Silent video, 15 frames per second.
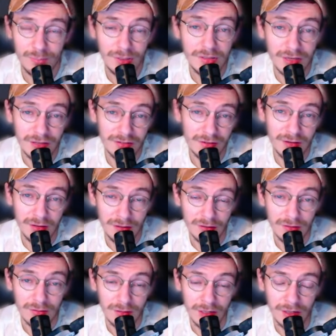But yes, it
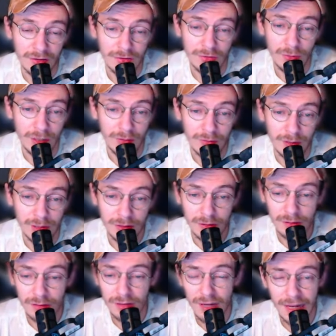is really, really
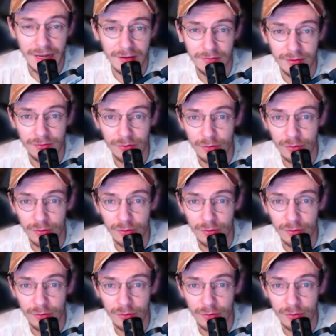good. I have a